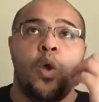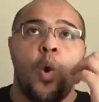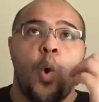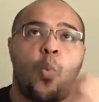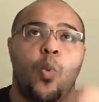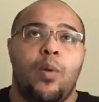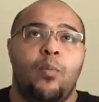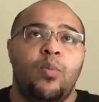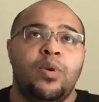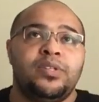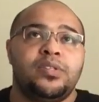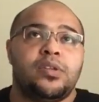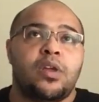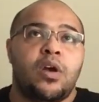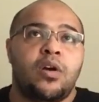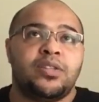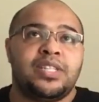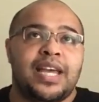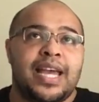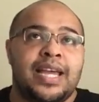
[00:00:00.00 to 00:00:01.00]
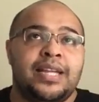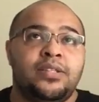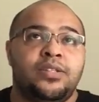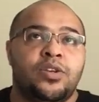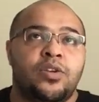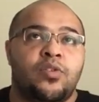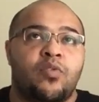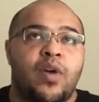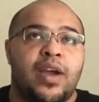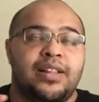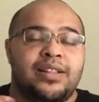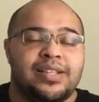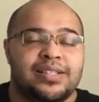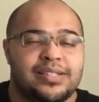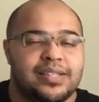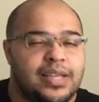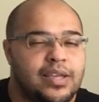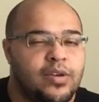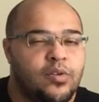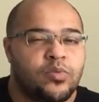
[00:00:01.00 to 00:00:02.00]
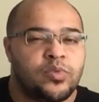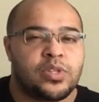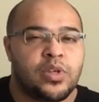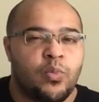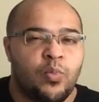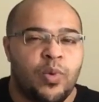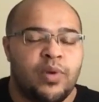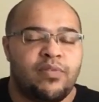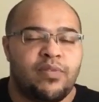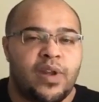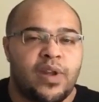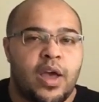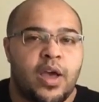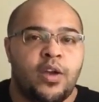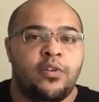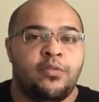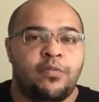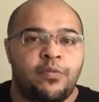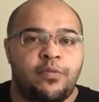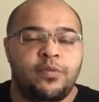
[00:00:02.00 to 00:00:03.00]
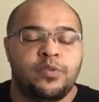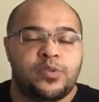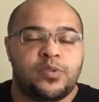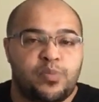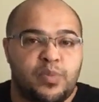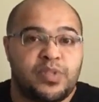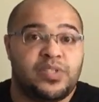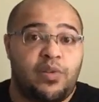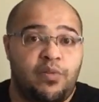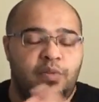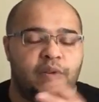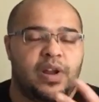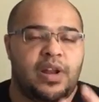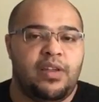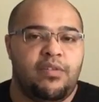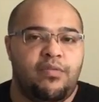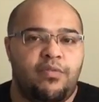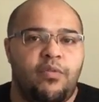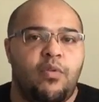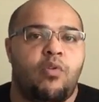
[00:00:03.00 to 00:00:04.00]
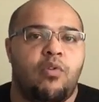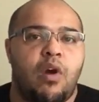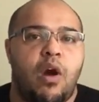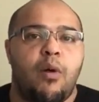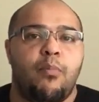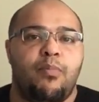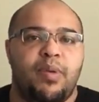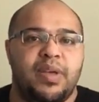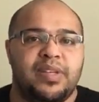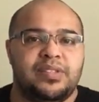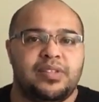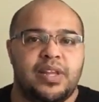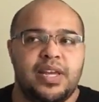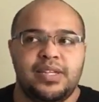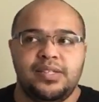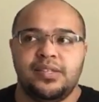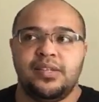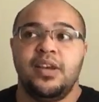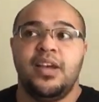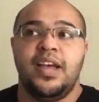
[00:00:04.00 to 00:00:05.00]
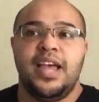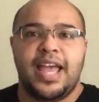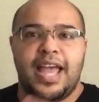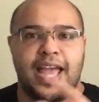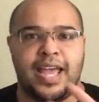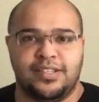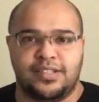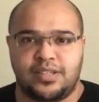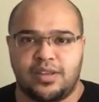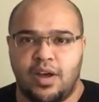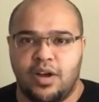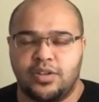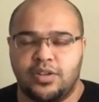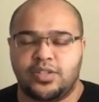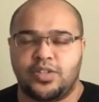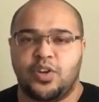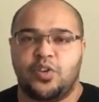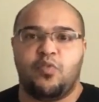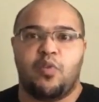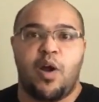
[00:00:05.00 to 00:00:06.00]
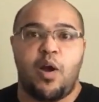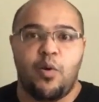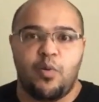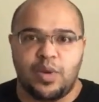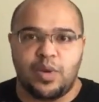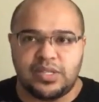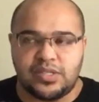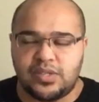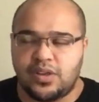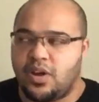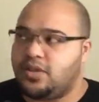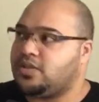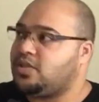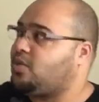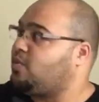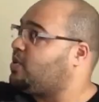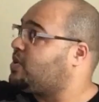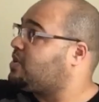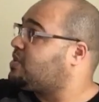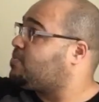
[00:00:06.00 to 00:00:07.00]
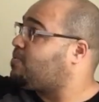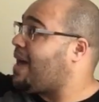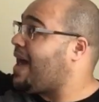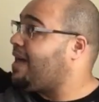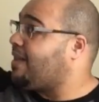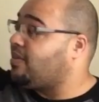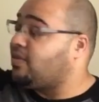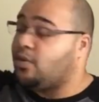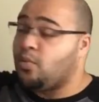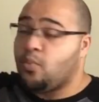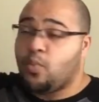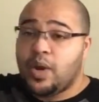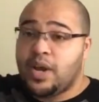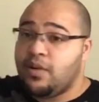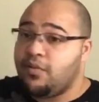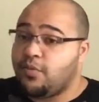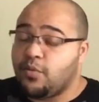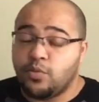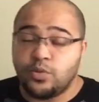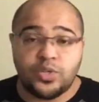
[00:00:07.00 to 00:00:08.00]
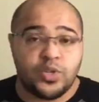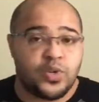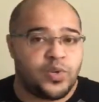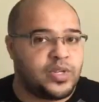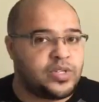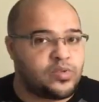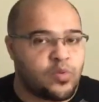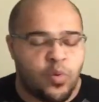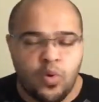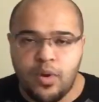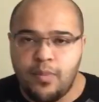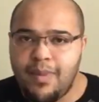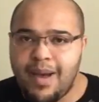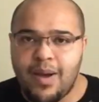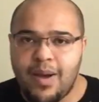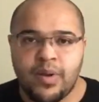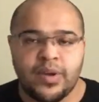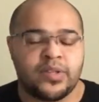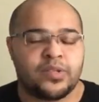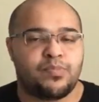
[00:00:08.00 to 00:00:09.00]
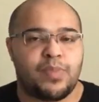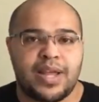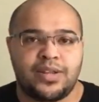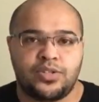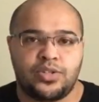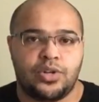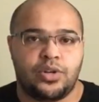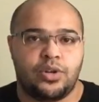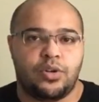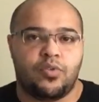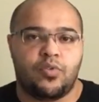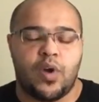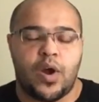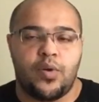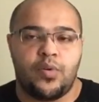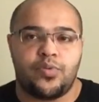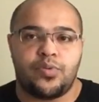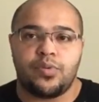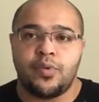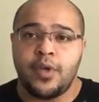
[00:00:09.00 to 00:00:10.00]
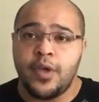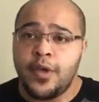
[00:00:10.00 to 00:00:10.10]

when we start to integrate the skills that we've learned specifically for our business, it starts to grow, it starts to expand. The Wheel of Fortune is all about expansion and growth.